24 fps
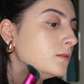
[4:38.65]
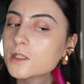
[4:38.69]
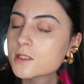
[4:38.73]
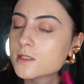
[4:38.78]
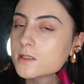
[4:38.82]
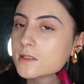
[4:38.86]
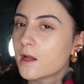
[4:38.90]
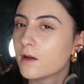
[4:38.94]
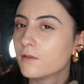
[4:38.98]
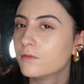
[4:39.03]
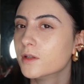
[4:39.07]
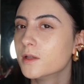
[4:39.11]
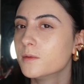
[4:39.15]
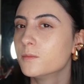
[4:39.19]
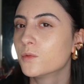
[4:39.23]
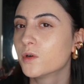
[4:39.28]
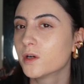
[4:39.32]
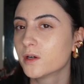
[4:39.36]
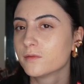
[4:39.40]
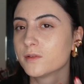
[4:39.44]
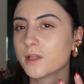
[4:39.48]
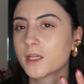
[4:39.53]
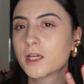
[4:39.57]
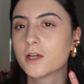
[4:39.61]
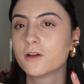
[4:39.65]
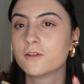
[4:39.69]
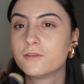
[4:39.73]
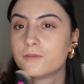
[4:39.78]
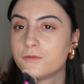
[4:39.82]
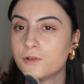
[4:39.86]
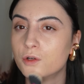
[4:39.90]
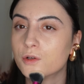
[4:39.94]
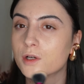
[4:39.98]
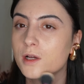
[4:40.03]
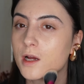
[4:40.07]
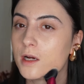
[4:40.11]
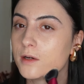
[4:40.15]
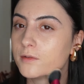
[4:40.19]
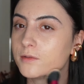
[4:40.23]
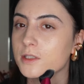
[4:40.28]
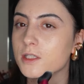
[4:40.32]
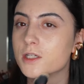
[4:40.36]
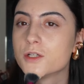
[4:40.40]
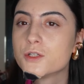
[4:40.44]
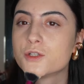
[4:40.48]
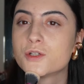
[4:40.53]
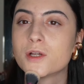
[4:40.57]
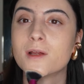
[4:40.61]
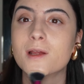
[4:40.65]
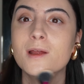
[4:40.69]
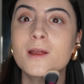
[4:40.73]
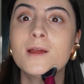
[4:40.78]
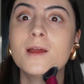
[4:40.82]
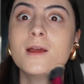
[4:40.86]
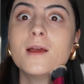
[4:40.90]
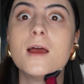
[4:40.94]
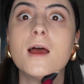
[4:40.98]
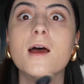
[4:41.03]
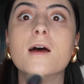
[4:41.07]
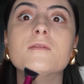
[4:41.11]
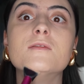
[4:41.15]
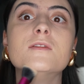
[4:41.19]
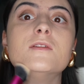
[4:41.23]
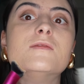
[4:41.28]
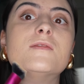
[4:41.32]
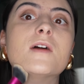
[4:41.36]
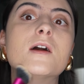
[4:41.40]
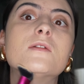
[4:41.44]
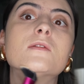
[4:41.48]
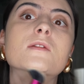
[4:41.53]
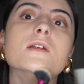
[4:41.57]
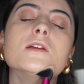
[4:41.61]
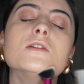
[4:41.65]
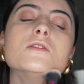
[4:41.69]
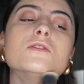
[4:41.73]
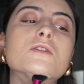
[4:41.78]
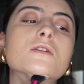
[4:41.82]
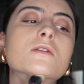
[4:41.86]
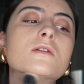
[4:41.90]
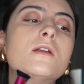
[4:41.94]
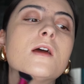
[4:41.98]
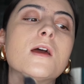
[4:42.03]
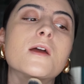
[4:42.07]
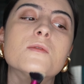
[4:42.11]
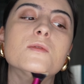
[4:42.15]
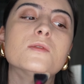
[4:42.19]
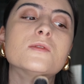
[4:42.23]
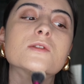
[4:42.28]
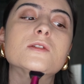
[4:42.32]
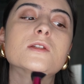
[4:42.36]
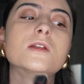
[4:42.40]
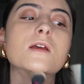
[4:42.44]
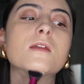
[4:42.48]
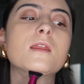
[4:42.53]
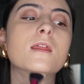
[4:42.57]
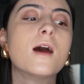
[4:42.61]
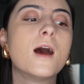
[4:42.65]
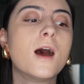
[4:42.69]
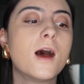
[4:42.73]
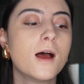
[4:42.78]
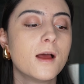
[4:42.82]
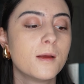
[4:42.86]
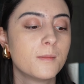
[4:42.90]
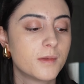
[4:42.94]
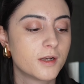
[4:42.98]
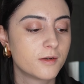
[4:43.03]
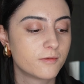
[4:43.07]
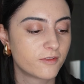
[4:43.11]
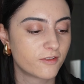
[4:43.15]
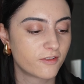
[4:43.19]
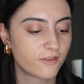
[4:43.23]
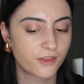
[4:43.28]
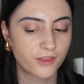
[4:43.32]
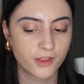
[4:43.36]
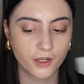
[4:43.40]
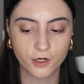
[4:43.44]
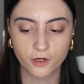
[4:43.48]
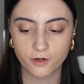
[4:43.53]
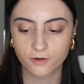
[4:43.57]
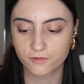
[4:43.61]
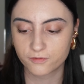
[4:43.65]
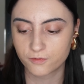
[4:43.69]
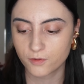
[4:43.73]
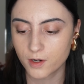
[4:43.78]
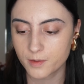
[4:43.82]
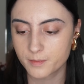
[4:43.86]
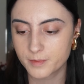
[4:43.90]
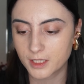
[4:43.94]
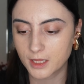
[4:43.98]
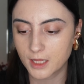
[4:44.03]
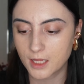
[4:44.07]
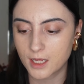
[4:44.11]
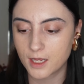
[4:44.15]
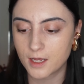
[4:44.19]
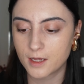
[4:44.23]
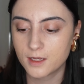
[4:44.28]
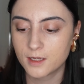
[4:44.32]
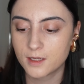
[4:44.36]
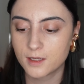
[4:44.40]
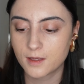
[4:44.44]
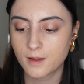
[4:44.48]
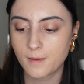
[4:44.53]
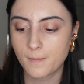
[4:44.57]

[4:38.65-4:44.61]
It's definitely more of like a full coverage heavy foundation, I will say that. A bit of a thicker formula.